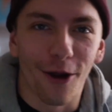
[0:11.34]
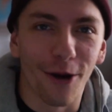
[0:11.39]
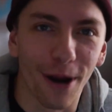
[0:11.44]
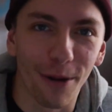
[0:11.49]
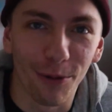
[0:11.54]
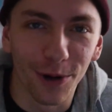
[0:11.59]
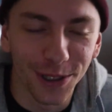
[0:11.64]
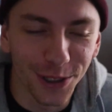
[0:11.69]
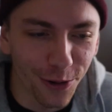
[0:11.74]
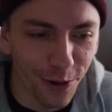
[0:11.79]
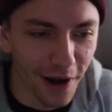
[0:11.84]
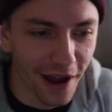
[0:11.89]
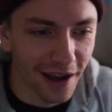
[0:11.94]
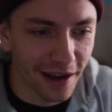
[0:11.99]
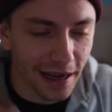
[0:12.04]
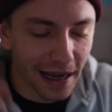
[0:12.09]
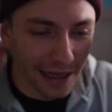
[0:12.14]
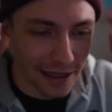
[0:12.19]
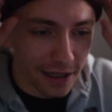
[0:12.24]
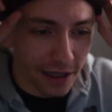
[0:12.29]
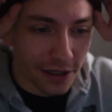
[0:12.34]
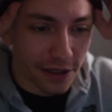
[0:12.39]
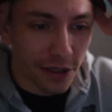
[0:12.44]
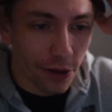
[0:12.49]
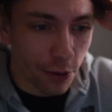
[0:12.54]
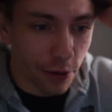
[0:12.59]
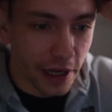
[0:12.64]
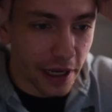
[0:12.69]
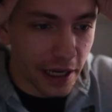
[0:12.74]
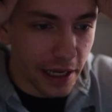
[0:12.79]
all right, what is going on, guys?
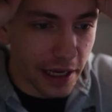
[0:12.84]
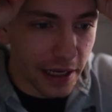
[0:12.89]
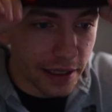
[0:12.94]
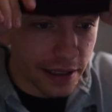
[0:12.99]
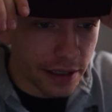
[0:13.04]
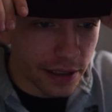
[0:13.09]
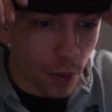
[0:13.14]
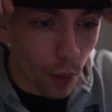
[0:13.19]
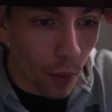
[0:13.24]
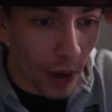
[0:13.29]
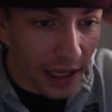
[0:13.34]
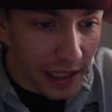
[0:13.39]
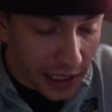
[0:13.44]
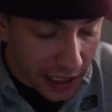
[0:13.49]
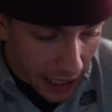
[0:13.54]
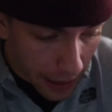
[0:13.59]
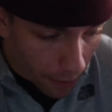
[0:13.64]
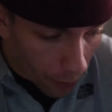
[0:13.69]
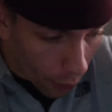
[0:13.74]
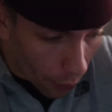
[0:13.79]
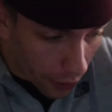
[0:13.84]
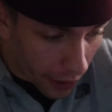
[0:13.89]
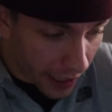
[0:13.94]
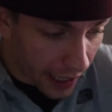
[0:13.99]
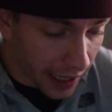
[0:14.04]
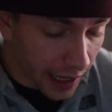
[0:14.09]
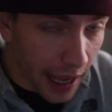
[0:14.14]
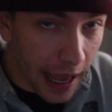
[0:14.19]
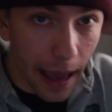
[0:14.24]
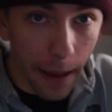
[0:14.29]
So it is Wednesday
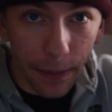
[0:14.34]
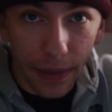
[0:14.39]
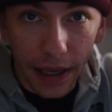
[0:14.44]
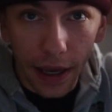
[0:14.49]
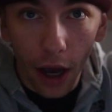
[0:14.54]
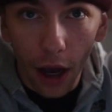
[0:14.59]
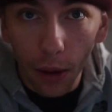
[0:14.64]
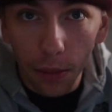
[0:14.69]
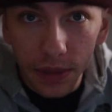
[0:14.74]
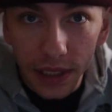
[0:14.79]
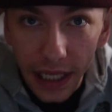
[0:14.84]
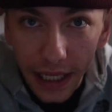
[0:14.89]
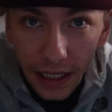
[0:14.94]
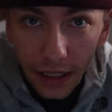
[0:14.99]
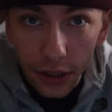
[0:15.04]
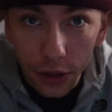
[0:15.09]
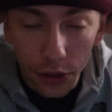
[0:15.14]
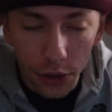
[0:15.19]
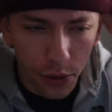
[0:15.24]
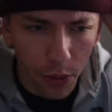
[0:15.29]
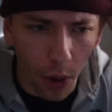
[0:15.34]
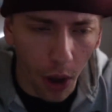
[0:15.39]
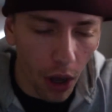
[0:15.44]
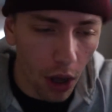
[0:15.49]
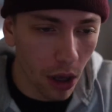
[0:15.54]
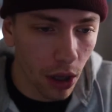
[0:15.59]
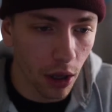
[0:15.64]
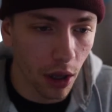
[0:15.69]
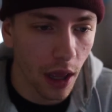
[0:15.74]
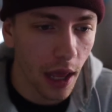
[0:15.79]
morning. Happy Hump Day to you
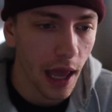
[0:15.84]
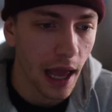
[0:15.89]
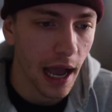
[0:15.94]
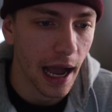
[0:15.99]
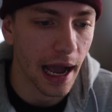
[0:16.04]
all.